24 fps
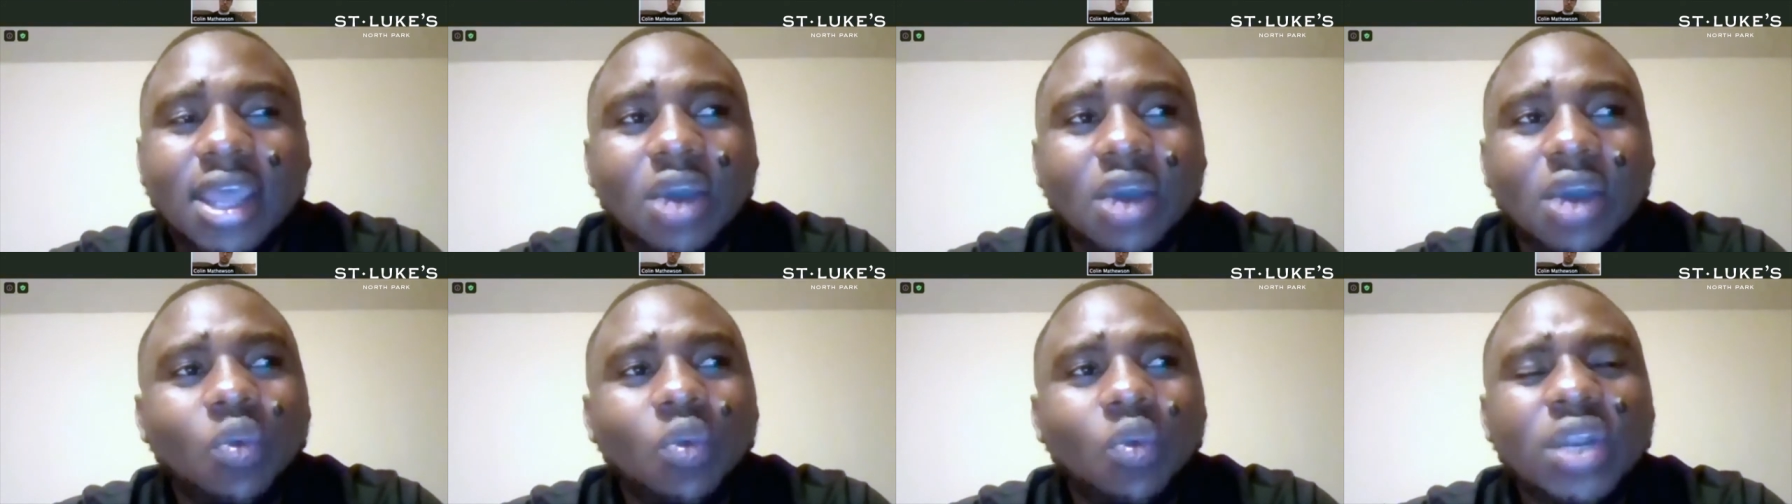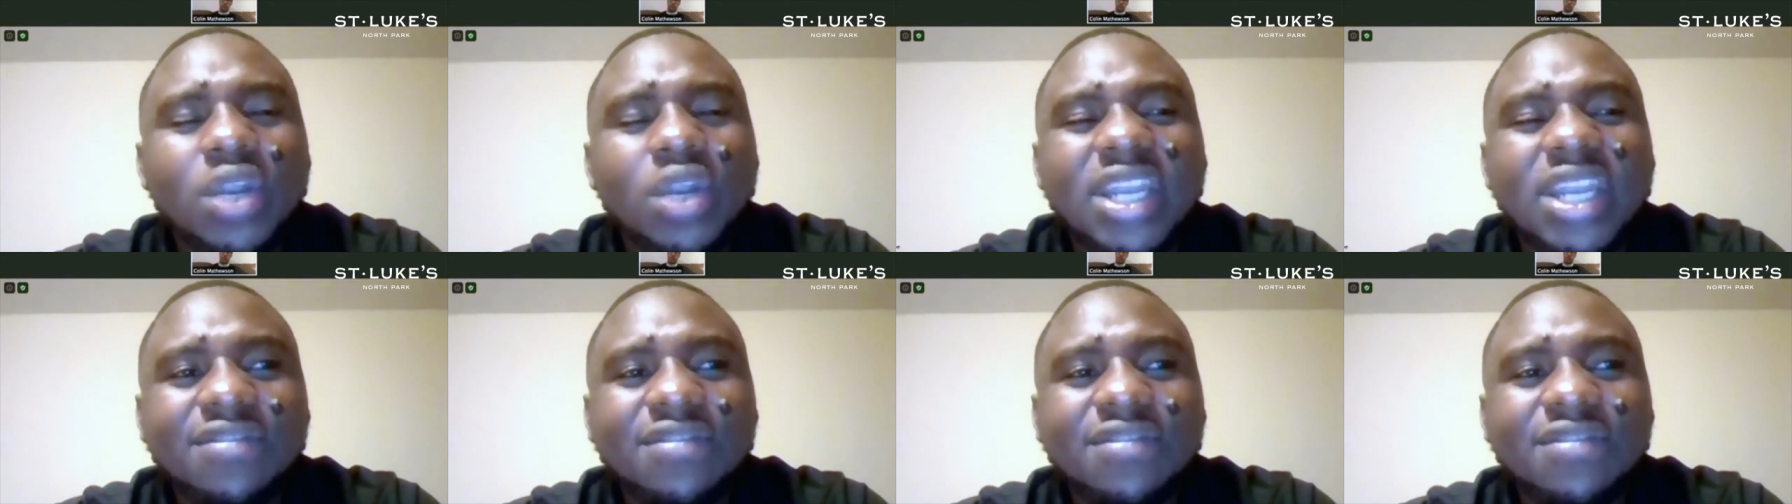
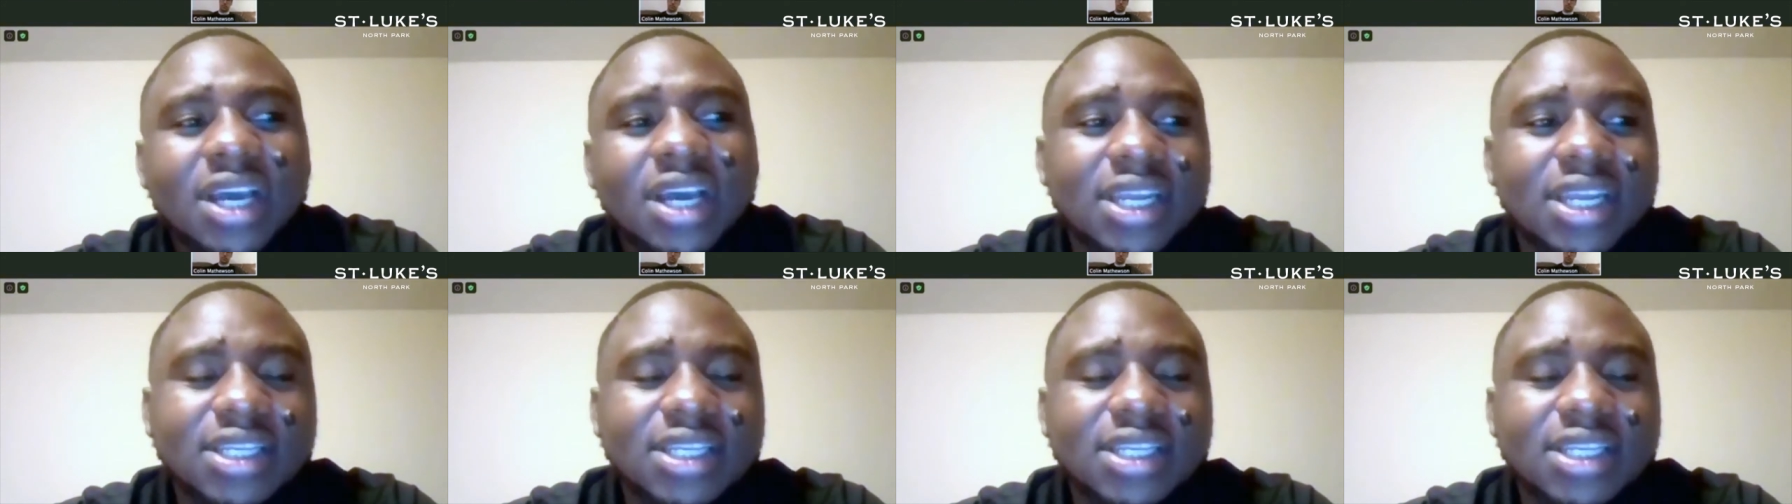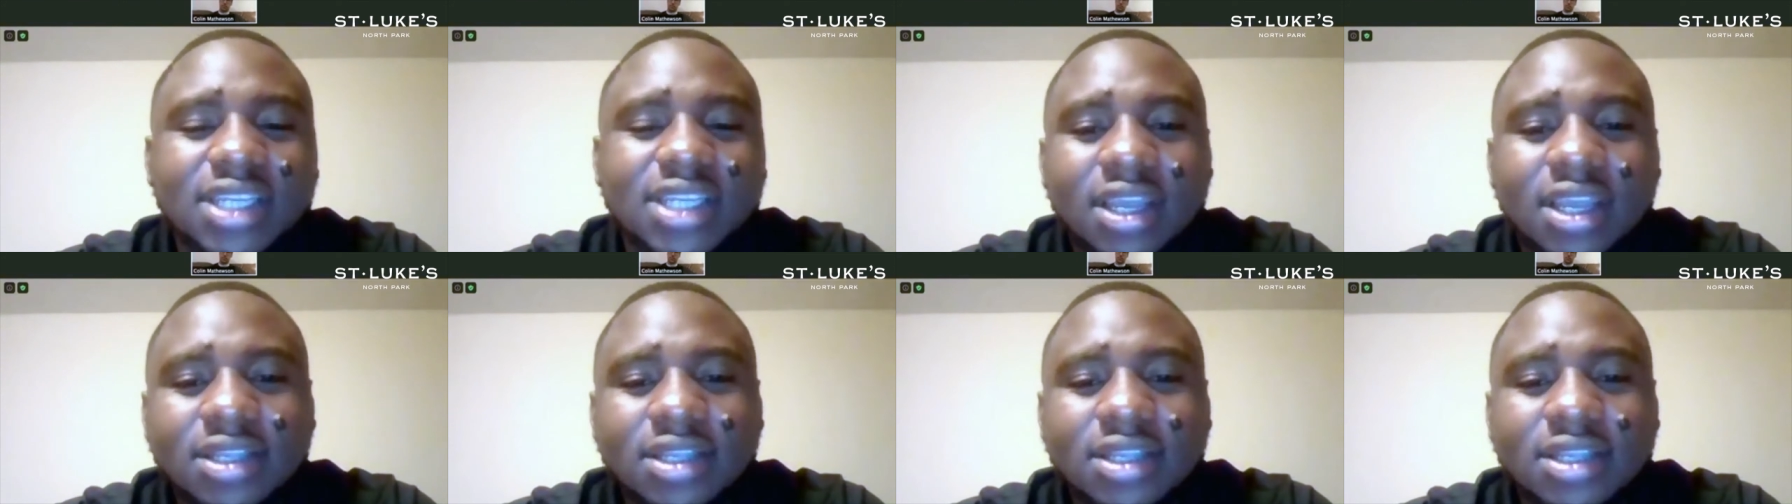we're never gonna
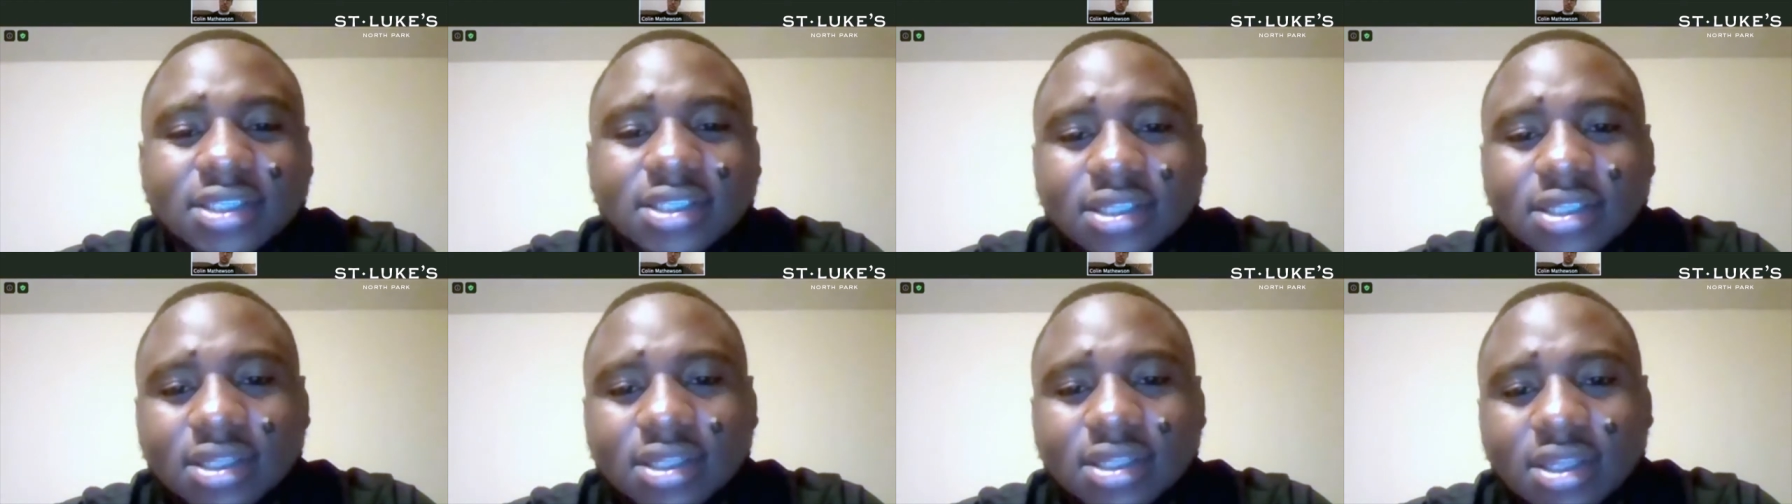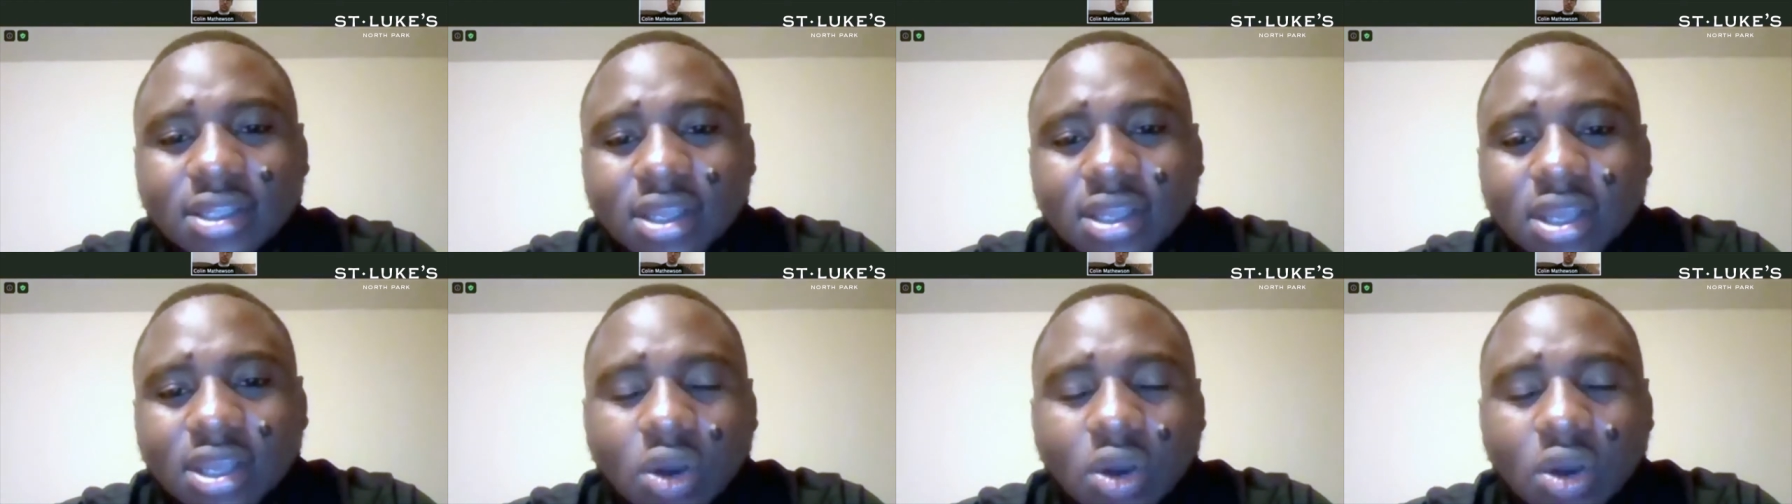change
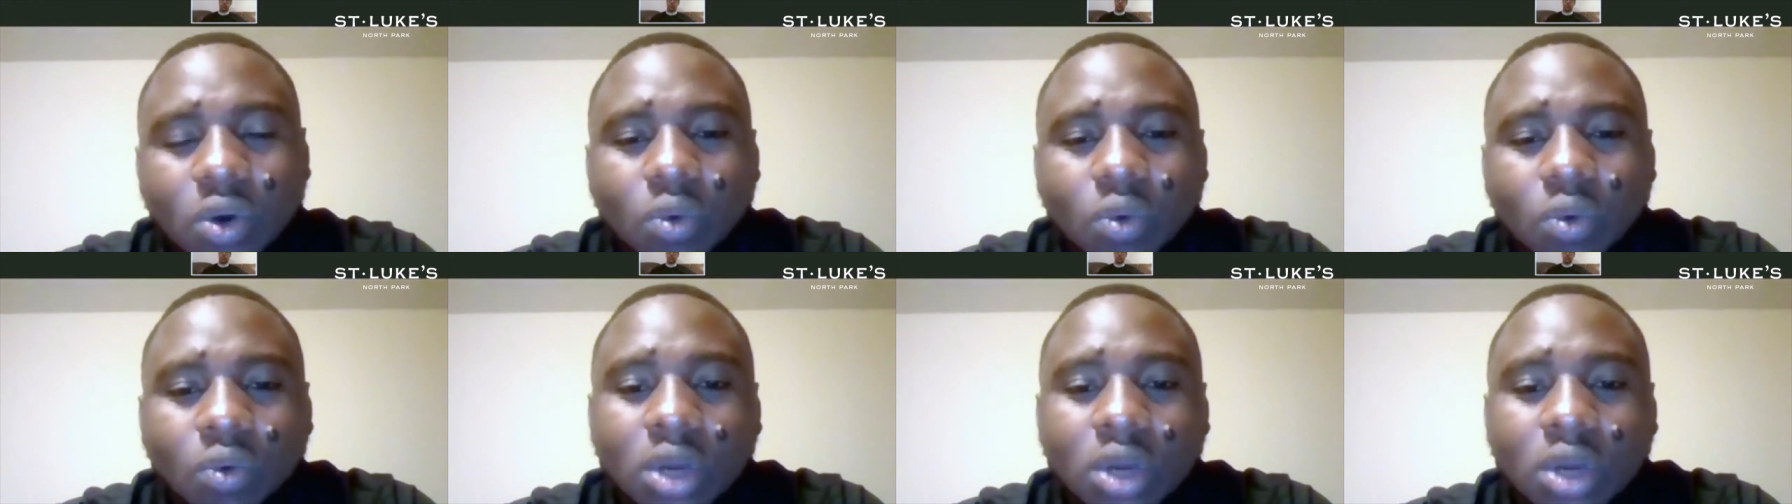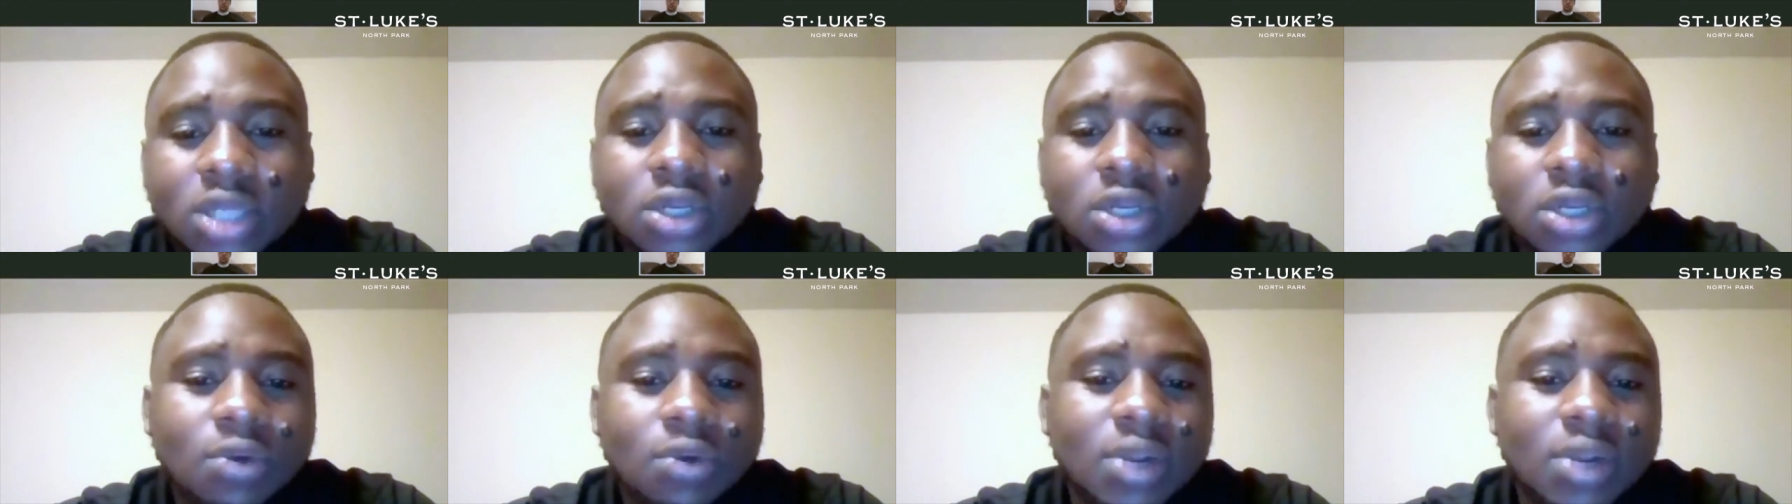
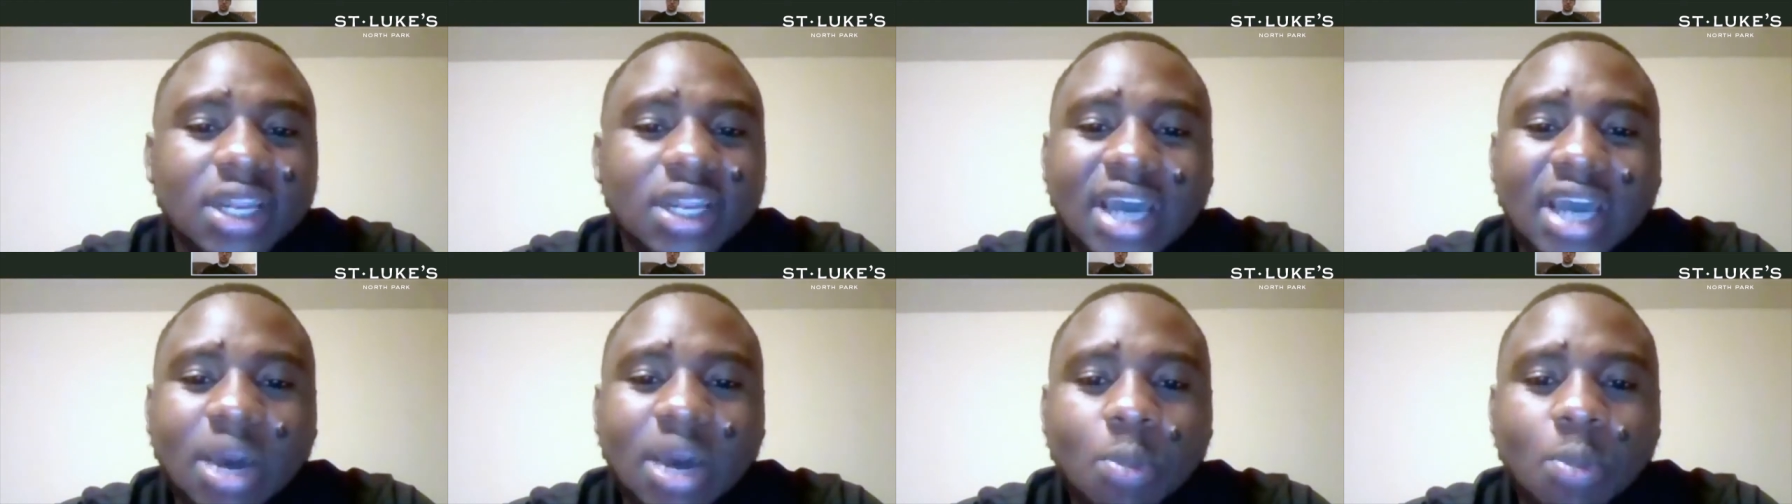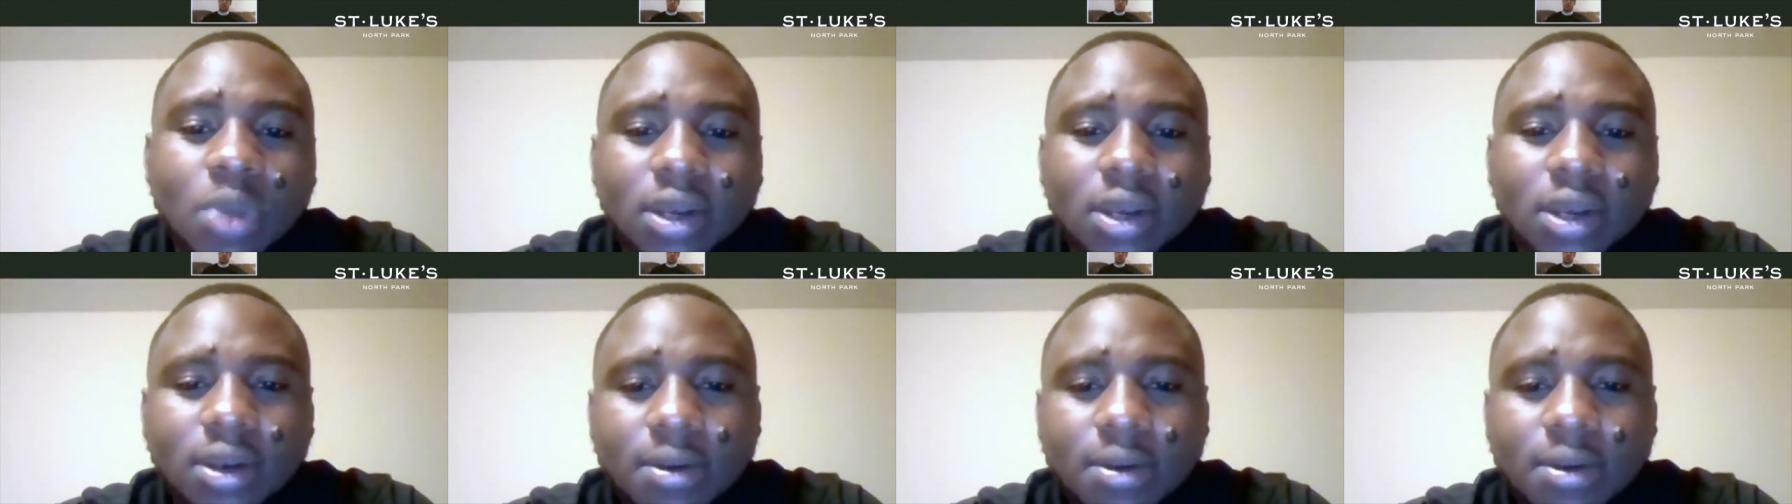what already
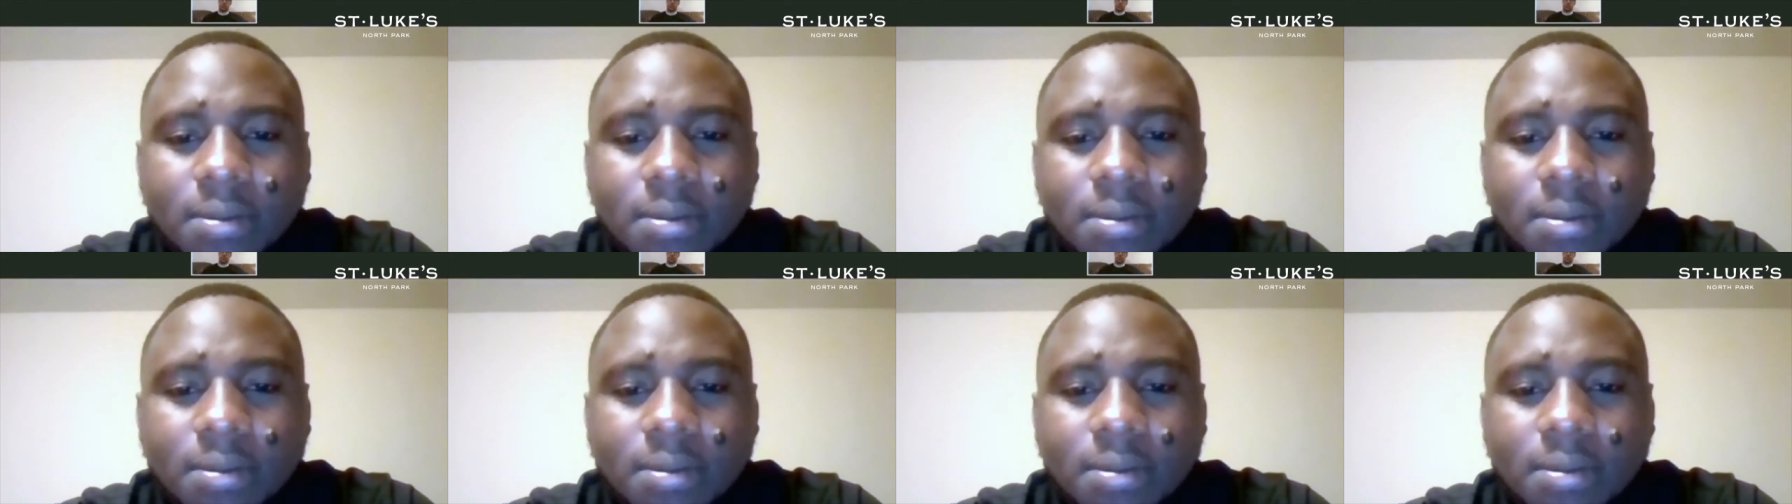happened,